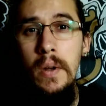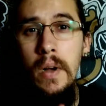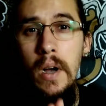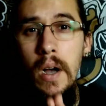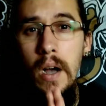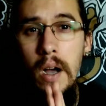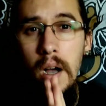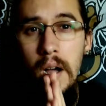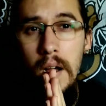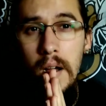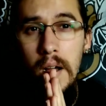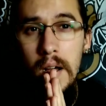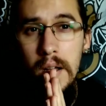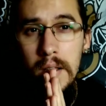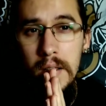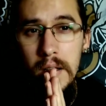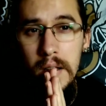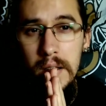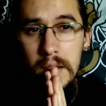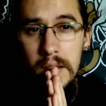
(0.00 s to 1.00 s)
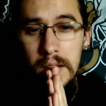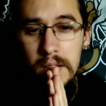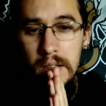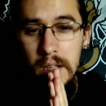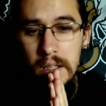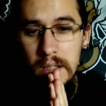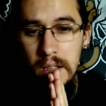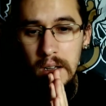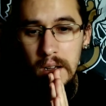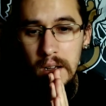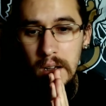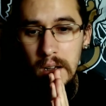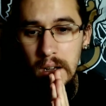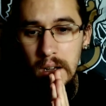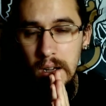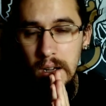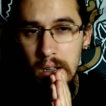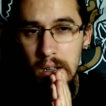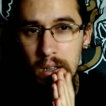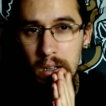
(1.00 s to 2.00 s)
uh, uh, that, that, that
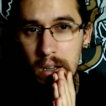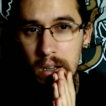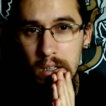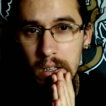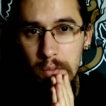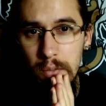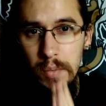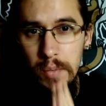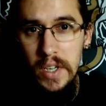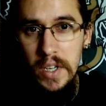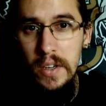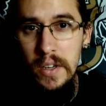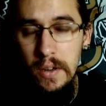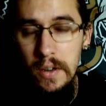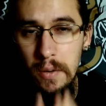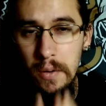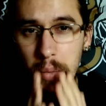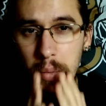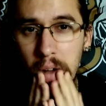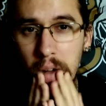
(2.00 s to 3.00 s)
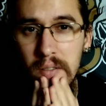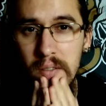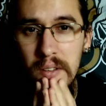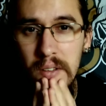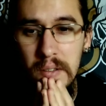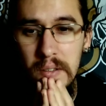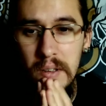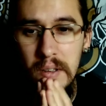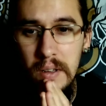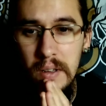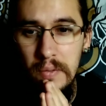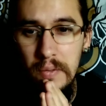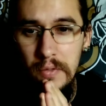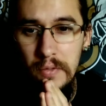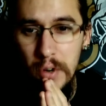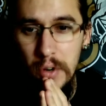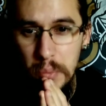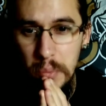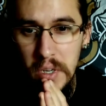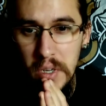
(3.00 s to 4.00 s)
uh, I speak here about. And uh,
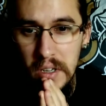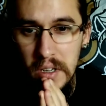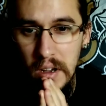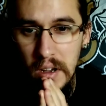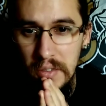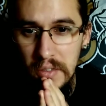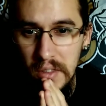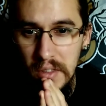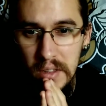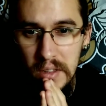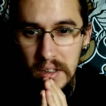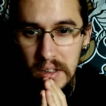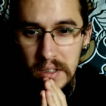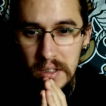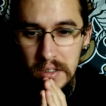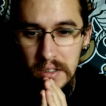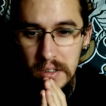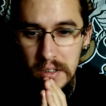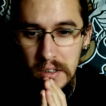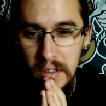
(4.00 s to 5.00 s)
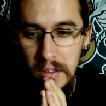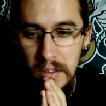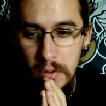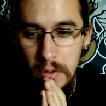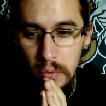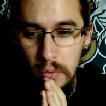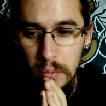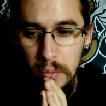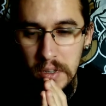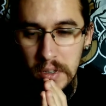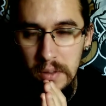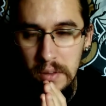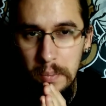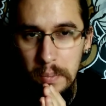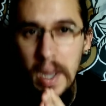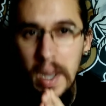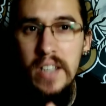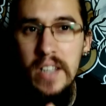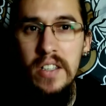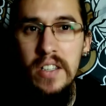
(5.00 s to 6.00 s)
for me, I think that it would be the
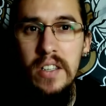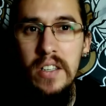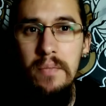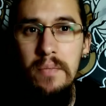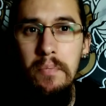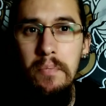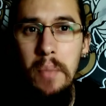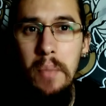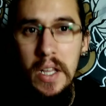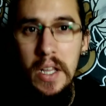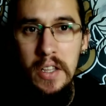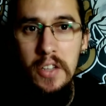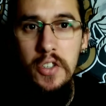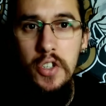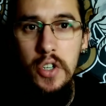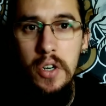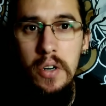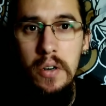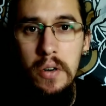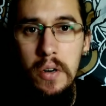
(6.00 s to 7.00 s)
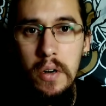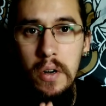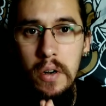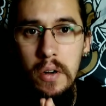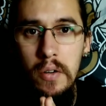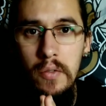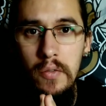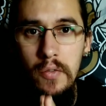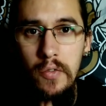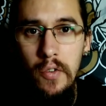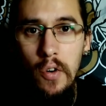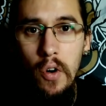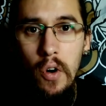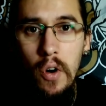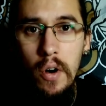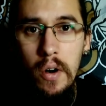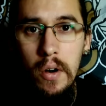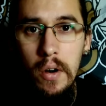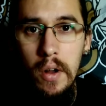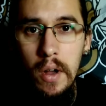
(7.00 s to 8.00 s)
best manager
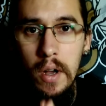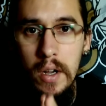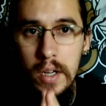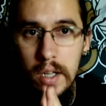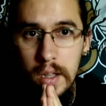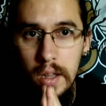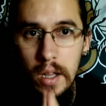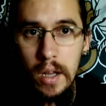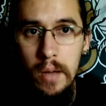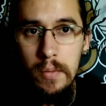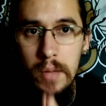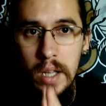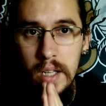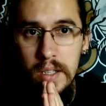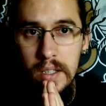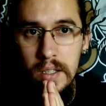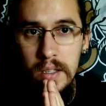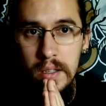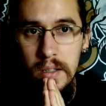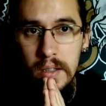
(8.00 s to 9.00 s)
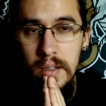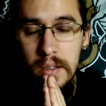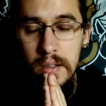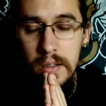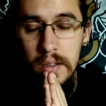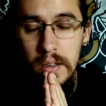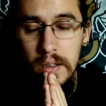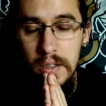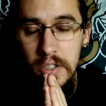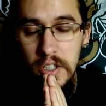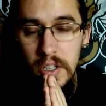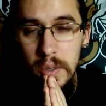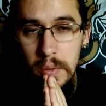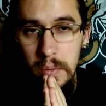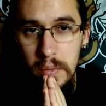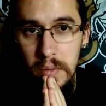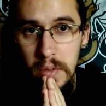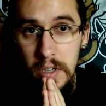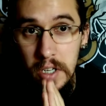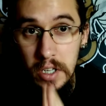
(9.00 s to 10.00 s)
for a club that the
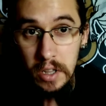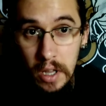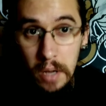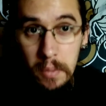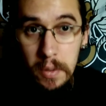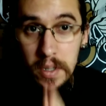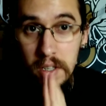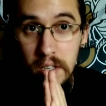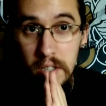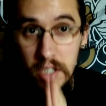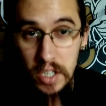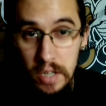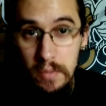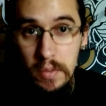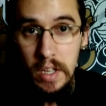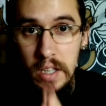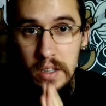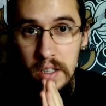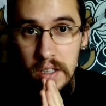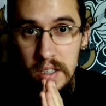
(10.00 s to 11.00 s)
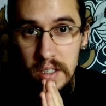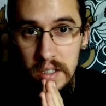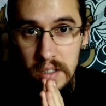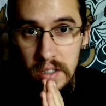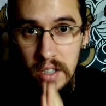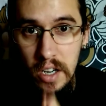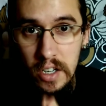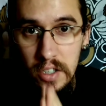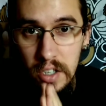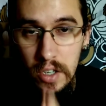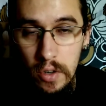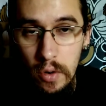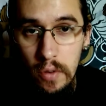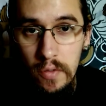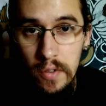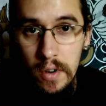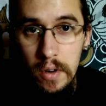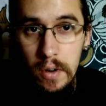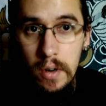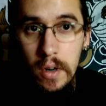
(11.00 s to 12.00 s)
team, a club and the team that is starting
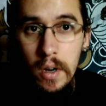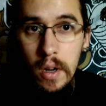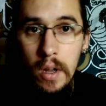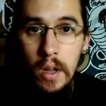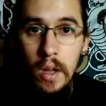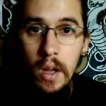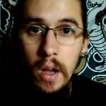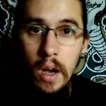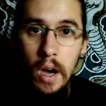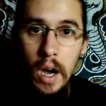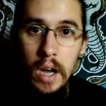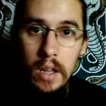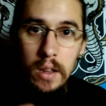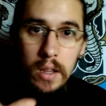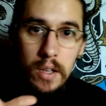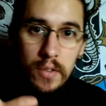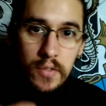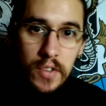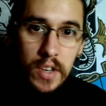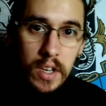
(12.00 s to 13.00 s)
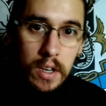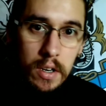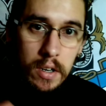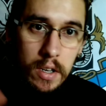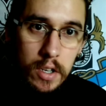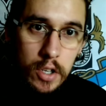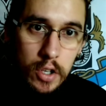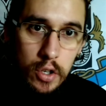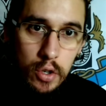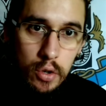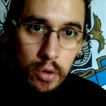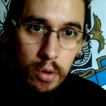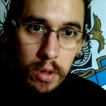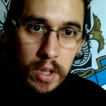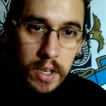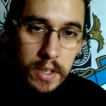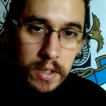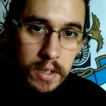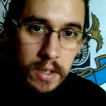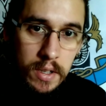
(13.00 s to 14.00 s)
over. I live here,
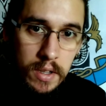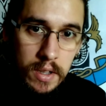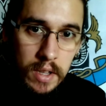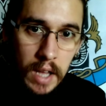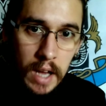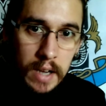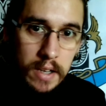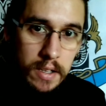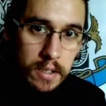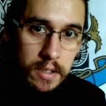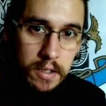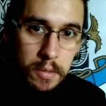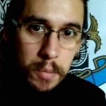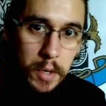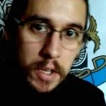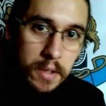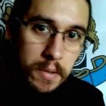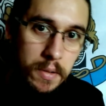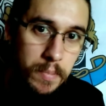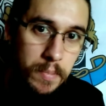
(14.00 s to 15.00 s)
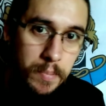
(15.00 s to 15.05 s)
Julian Nagelsmann.